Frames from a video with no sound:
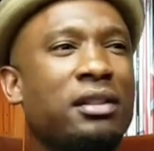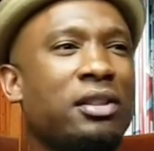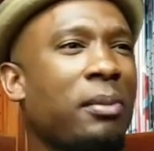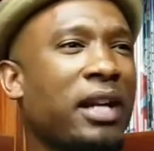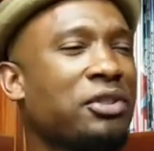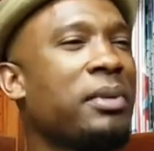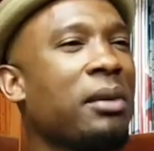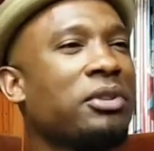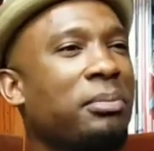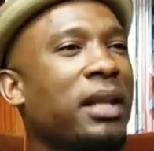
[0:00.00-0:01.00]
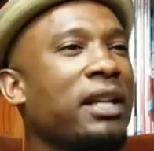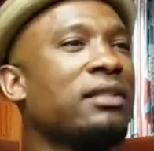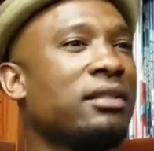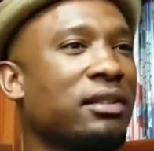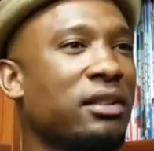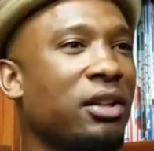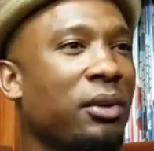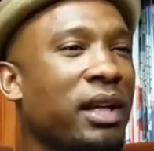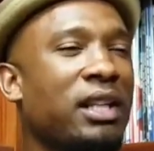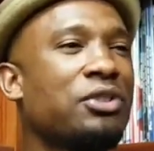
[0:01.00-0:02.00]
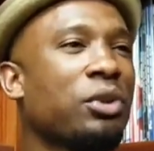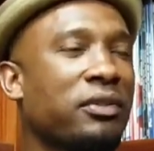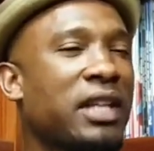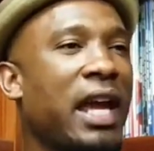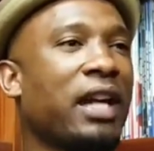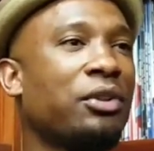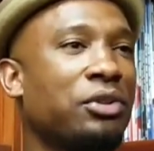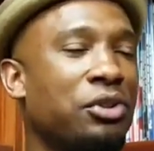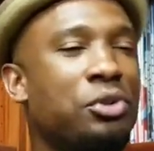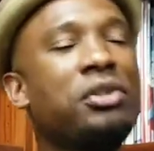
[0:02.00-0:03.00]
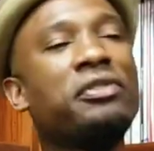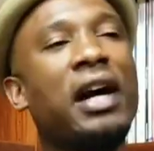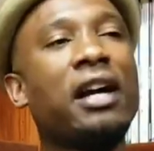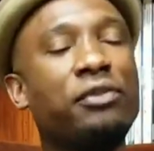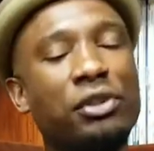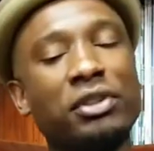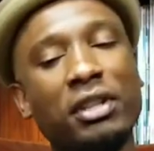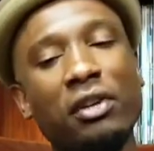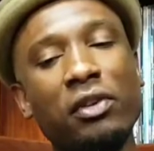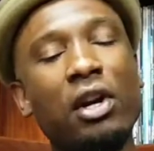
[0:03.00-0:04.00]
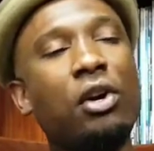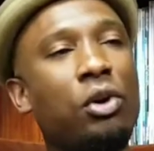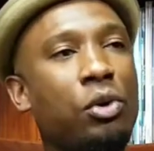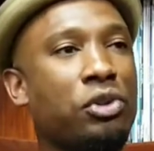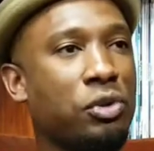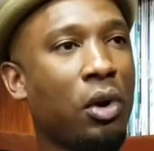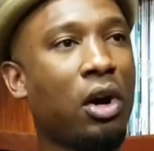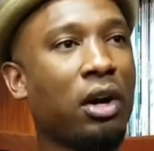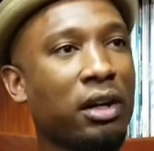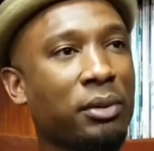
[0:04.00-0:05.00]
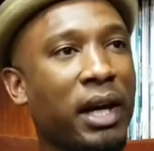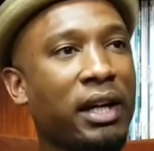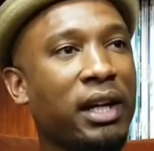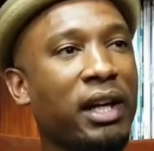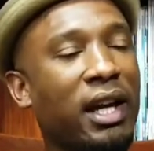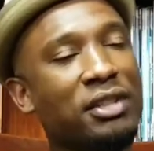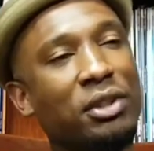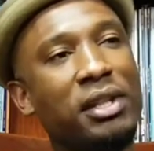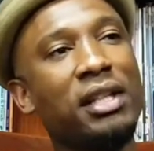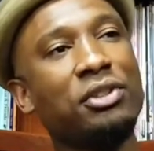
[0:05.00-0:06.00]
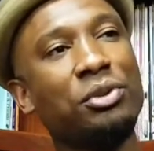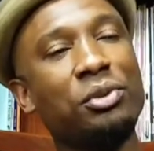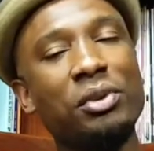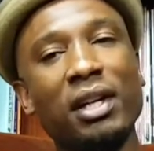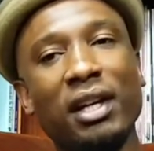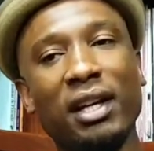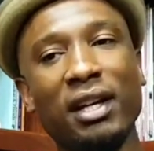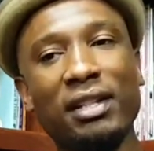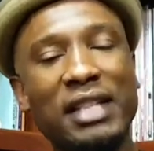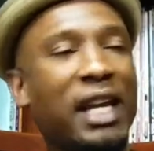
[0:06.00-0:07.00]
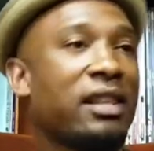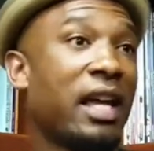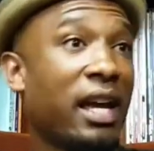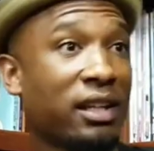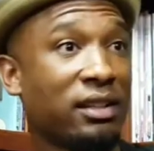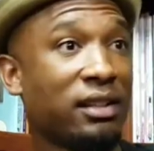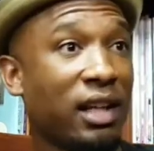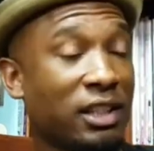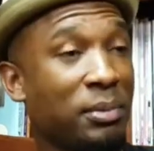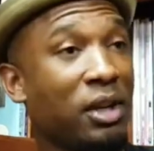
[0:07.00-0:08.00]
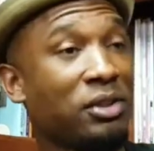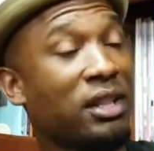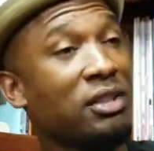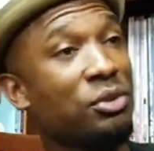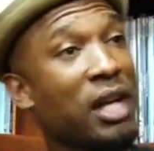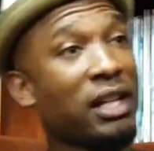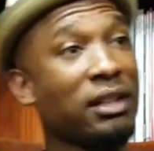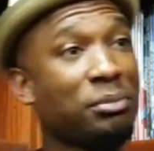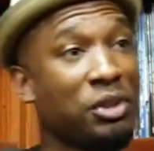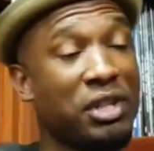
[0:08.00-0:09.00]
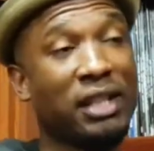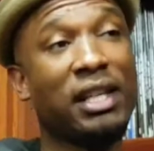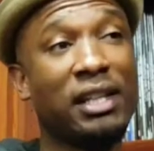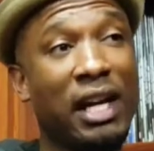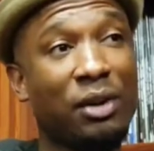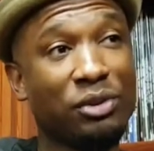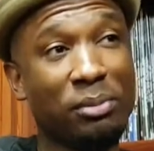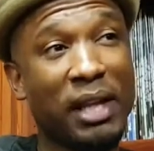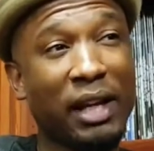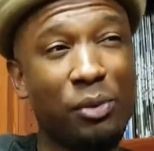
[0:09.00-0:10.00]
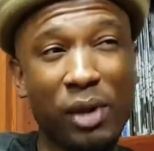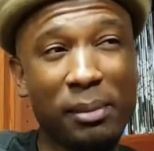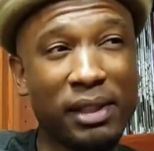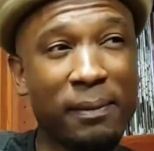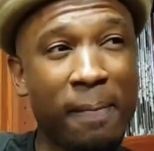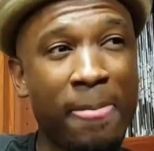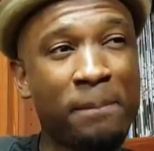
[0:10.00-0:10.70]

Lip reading: Nobody should be able to place, you know, any sort of tag on you. You define for yourself who you are, right? And so then to take that experience and then to kind of project that now onto black women